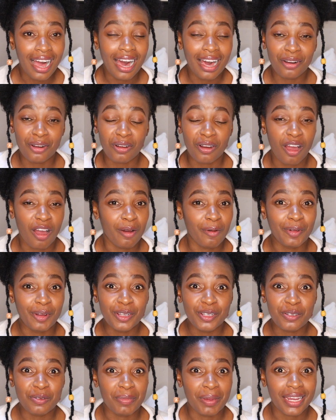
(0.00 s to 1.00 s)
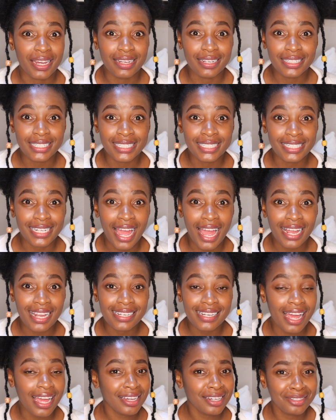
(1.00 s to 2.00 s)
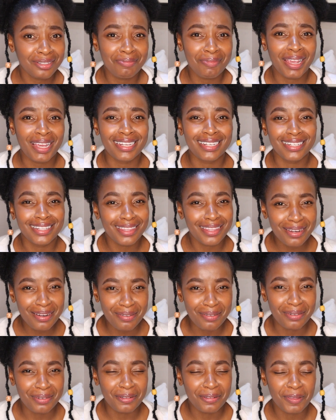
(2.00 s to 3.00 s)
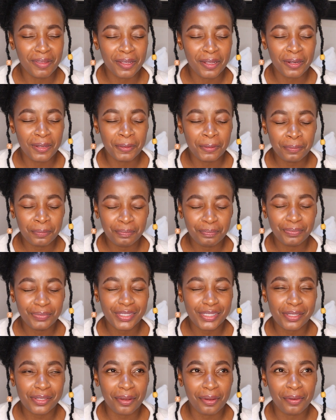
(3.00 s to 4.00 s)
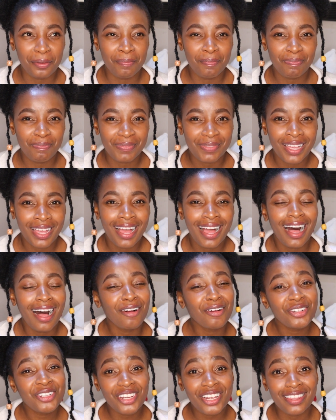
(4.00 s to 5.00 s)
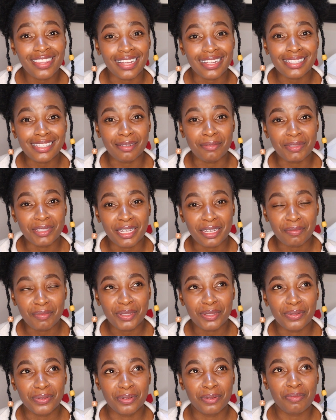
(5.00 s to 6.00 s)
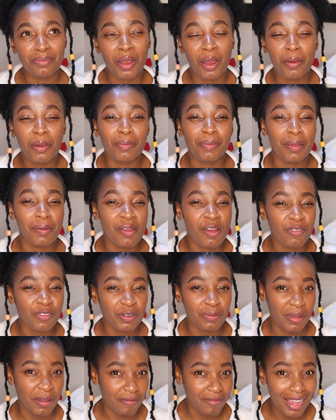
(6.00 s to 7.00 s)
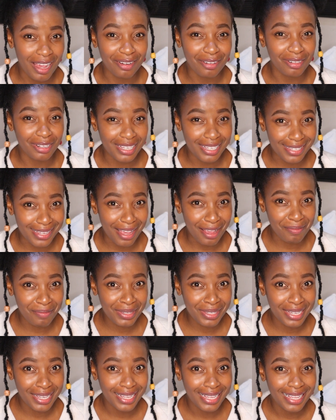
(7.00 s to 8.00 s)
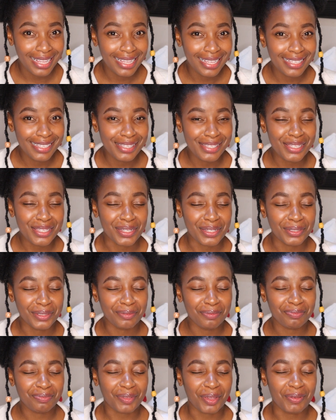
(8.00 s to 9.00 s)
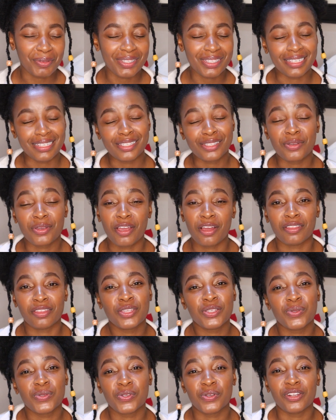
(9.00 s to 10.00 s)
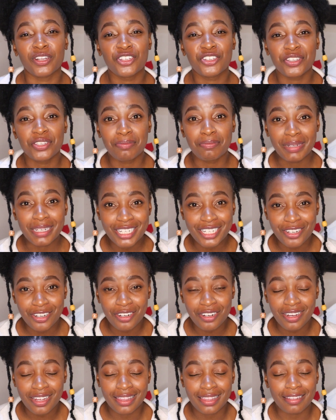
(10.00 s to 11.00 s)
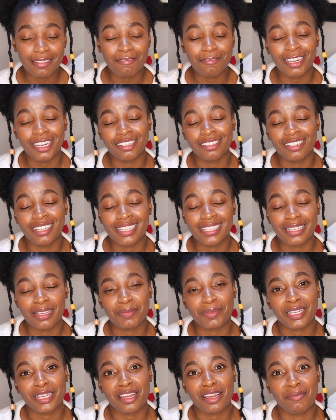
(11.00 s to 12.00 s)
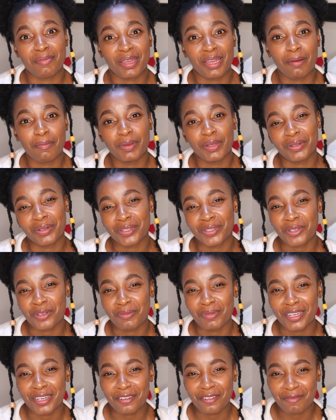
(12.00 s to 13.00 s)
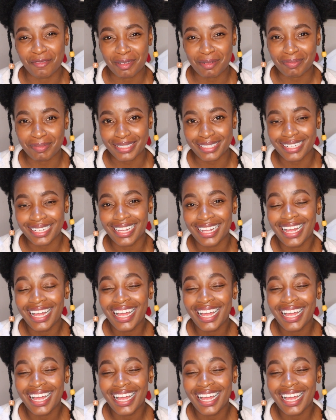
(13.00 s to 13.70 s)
I don't know how I'm going to make it, and I actually made it through, you know. So I'll share that sometime soon, probably maybe after my final exams. So we'll see. So yeah, this was only just mid-year, and then final exams are coming up in October and November.